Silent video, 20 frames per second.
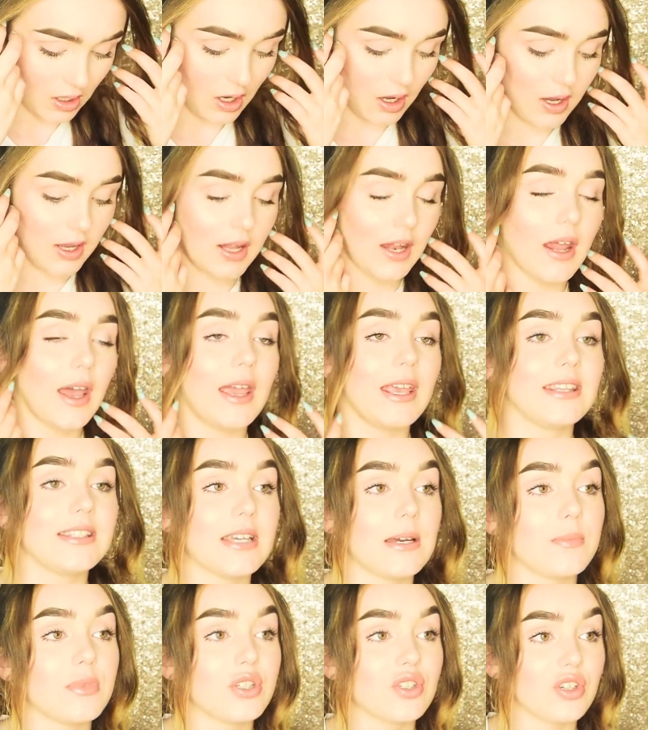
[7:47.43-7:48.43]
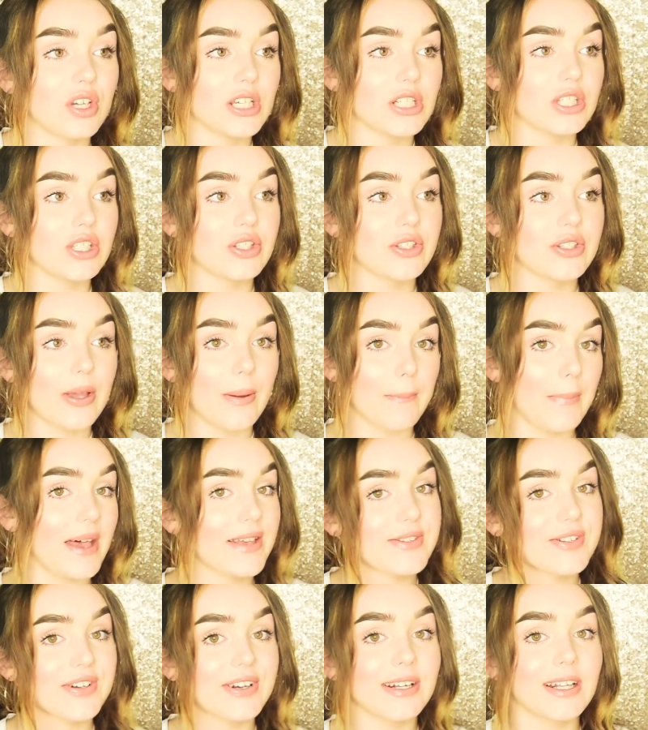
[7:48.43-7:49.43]
I like demonstrations and
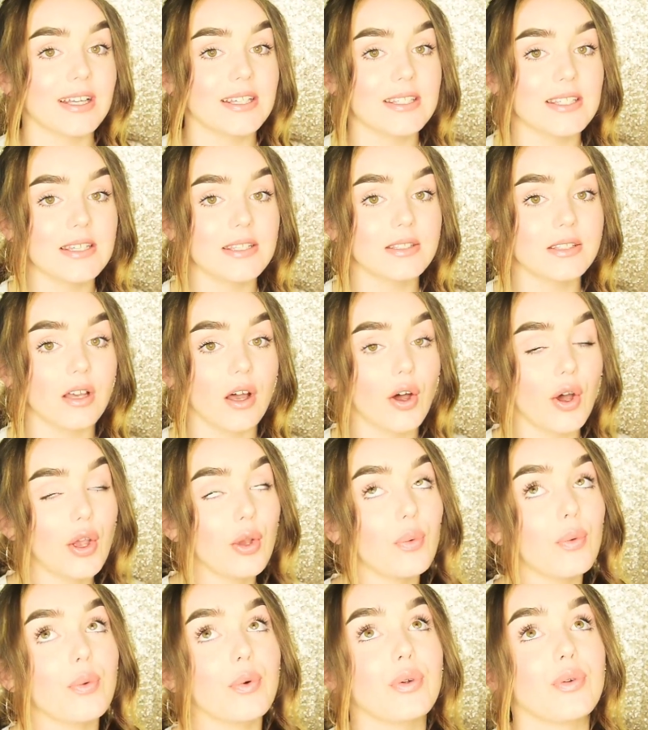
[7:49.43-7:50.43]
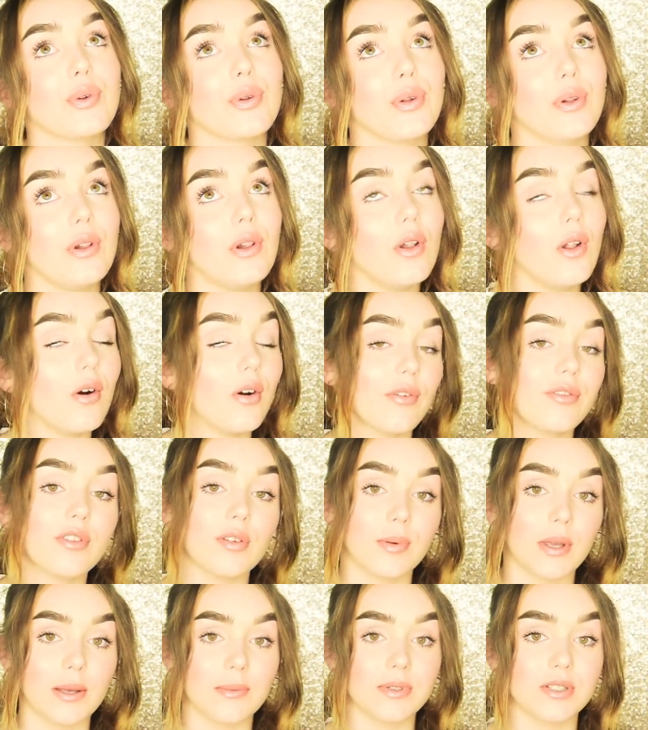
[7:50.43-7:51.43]
masterclasses? I would love
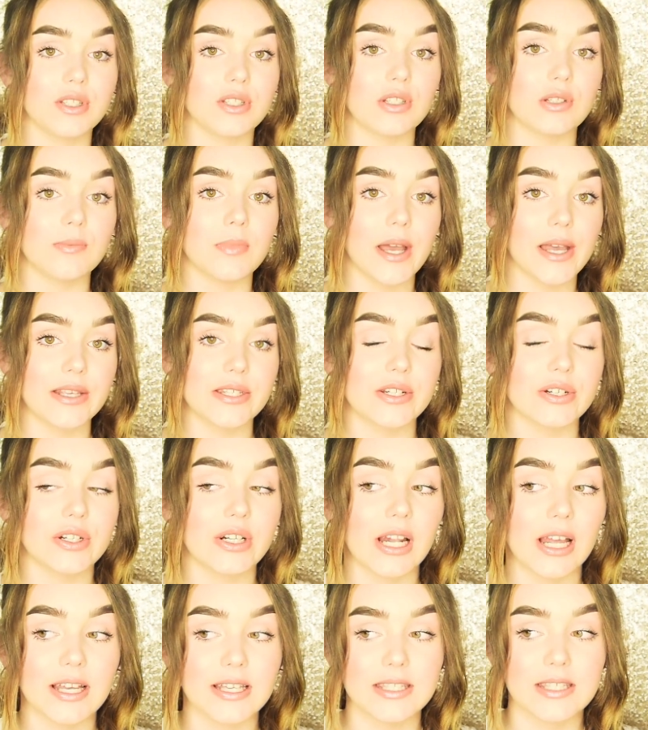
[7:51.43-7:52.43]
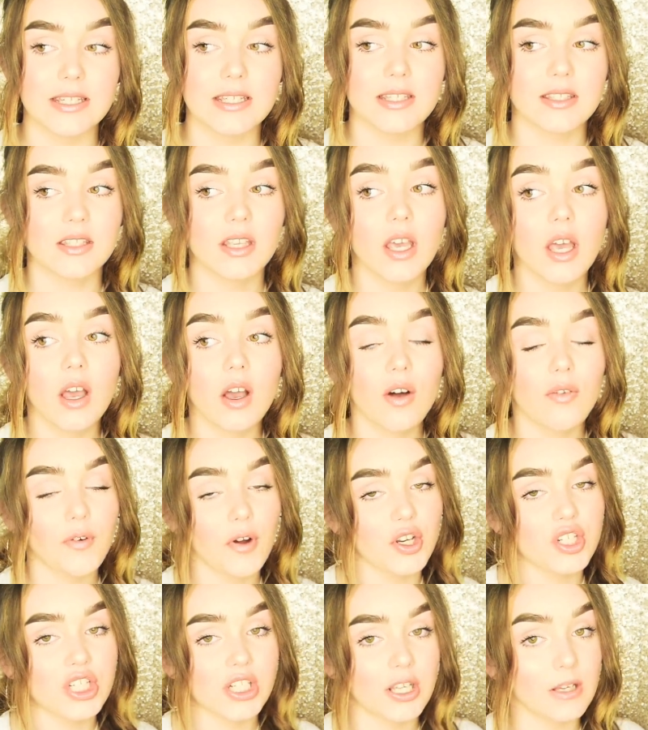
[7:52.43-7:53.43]
to be able to do masterclasses.
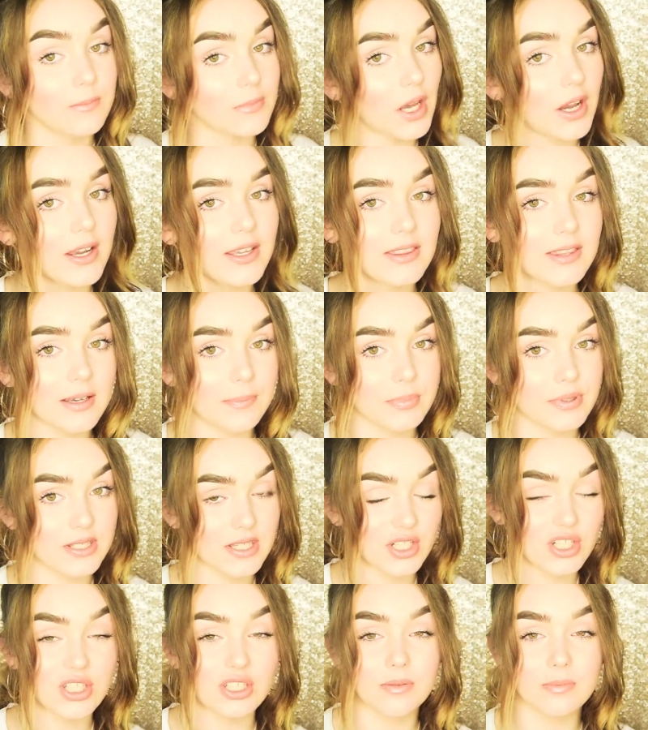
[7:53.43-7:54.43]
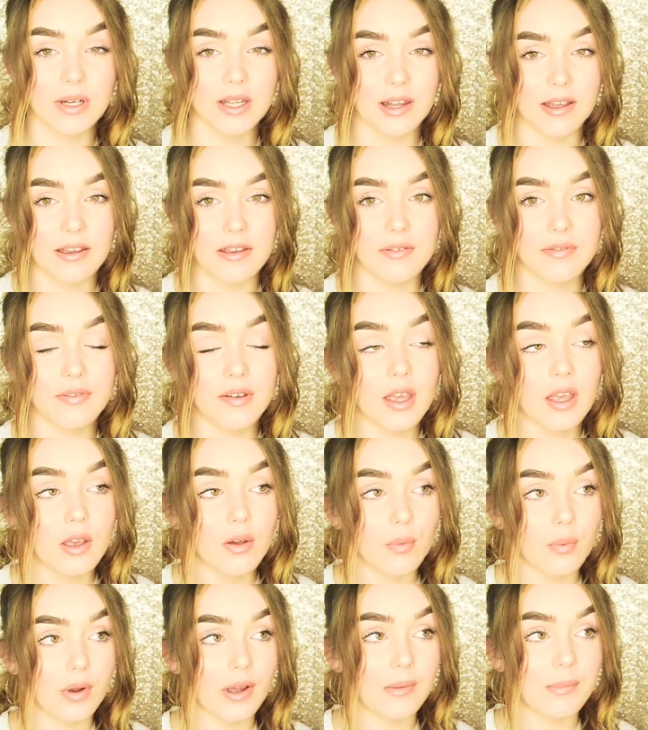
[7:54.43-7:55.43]
Fortunately, I'm not in that position in my life
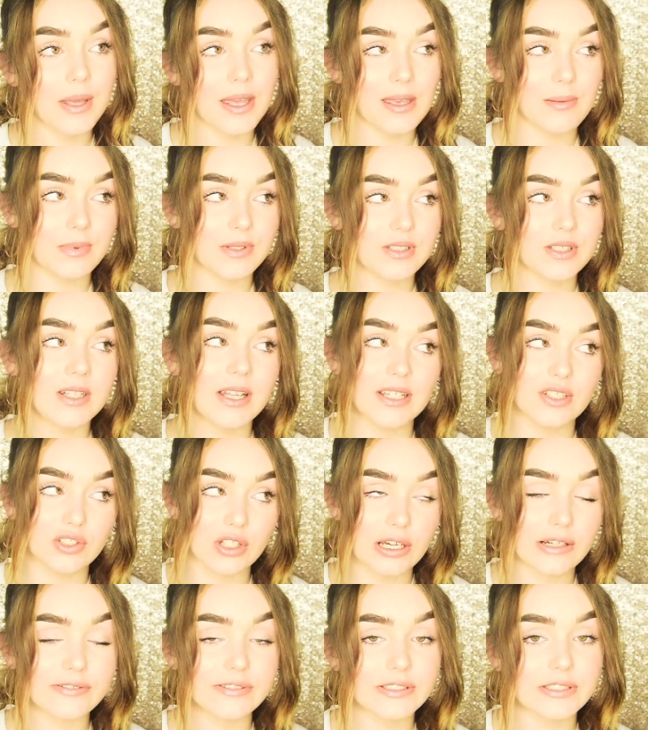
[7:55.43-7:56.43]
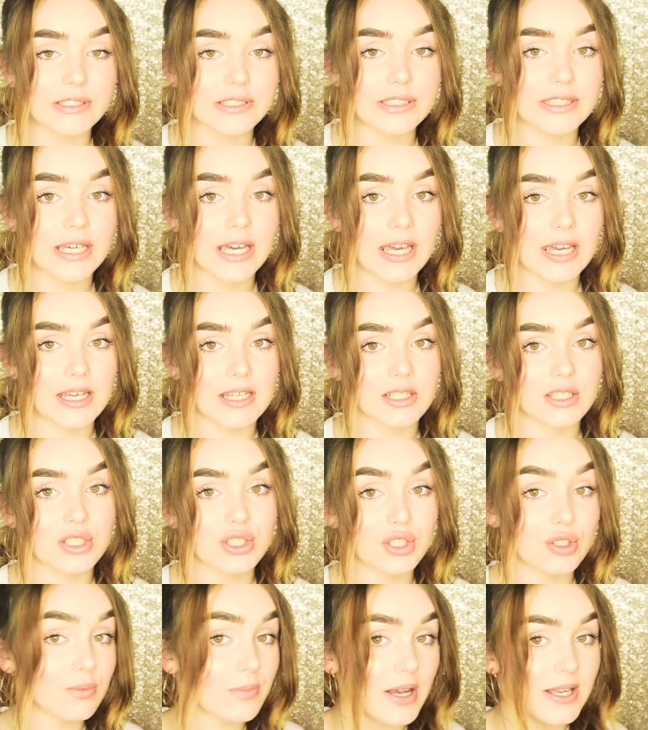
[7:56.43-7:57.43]
where I'm able to like travel and
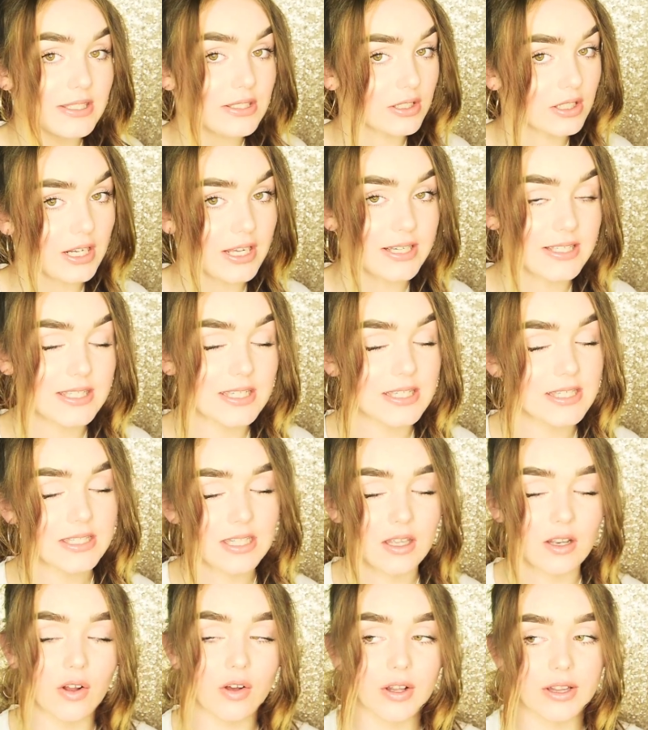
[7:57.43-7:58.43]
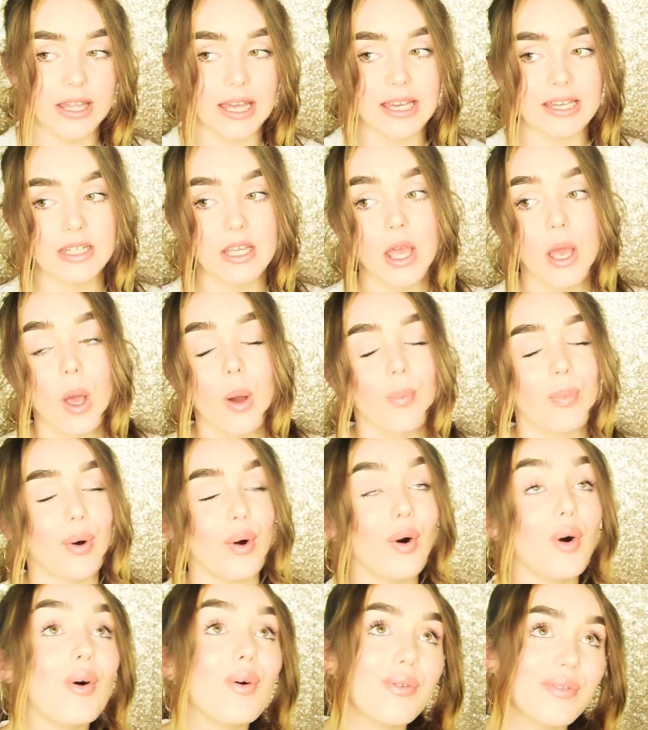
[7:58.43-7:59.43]
do masterclasses and all that.
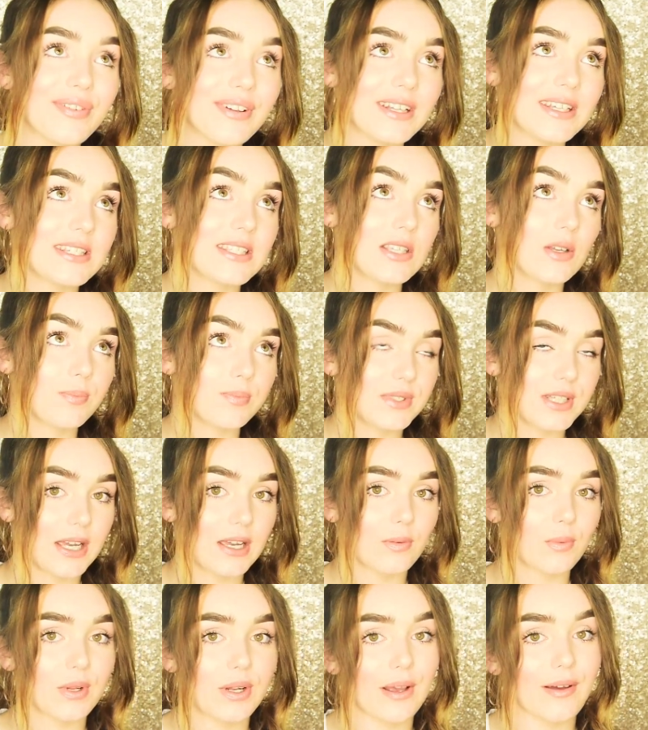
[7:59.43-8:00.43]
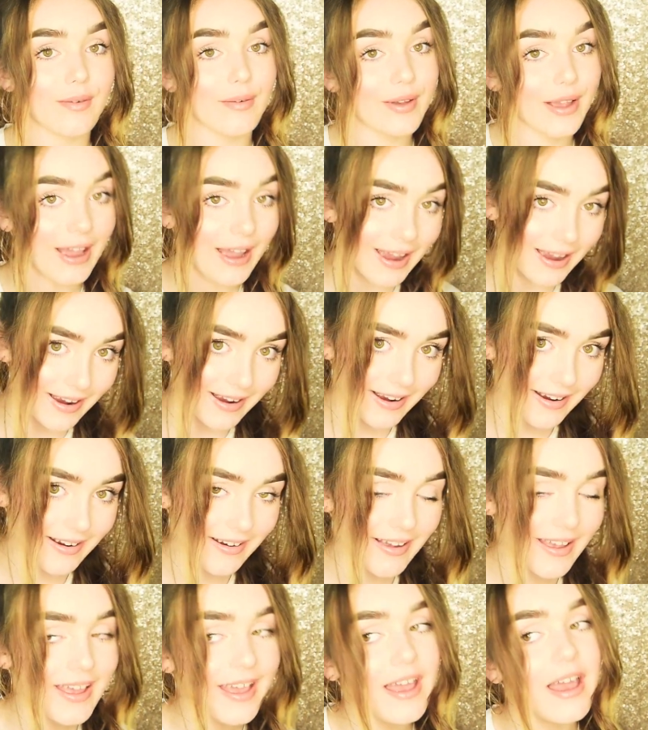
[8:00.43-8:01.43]
But hopefully someday when I have a
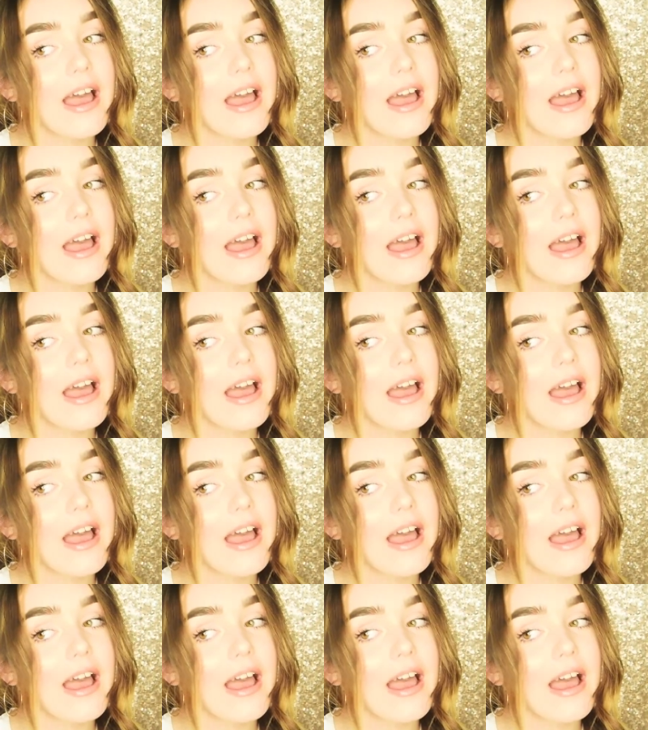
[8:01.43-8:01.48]
car